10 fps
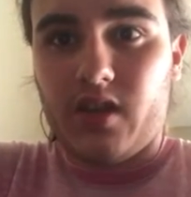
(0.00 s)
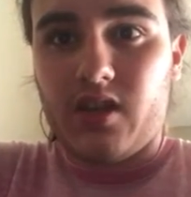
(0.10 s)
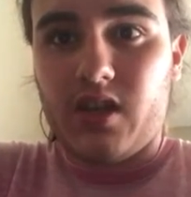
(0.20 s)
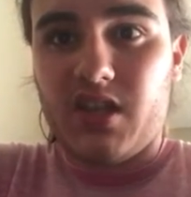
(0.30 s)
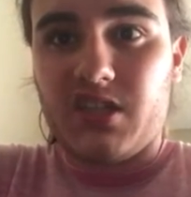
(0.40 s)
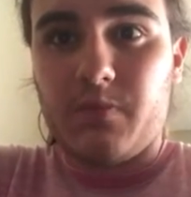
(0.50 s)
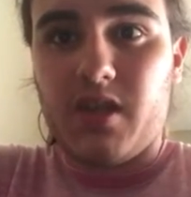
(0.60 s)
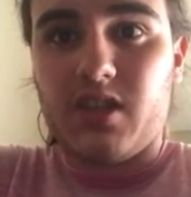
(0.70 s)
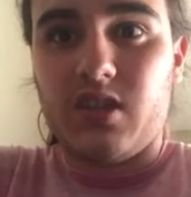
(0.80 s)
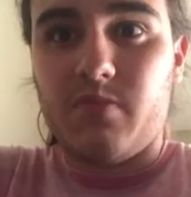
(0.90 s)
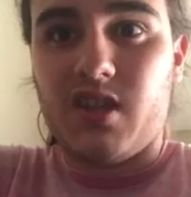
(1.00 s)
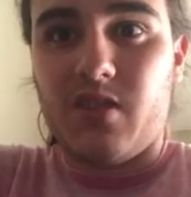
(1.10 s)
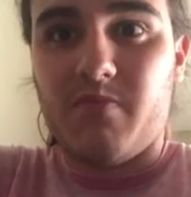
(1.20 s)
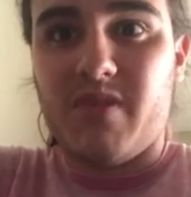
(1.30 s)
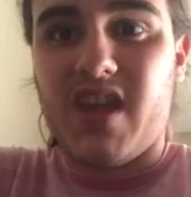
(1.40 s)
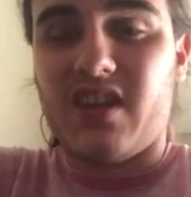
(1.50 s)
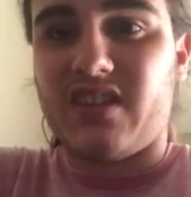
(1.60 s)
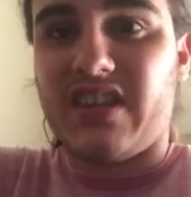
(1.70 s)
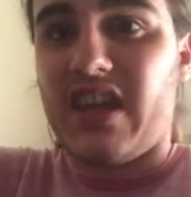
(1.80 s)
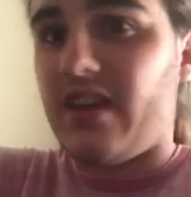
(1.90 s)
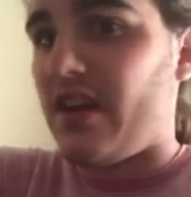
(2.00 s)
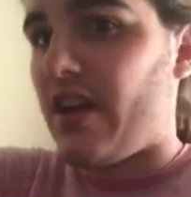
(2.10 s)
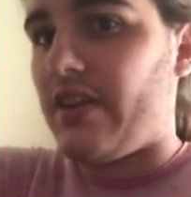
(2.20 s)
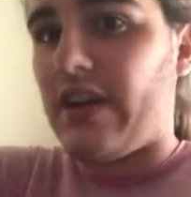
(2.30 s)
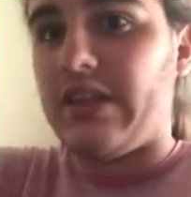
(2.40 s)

I did not expect it to become bad because I I, I,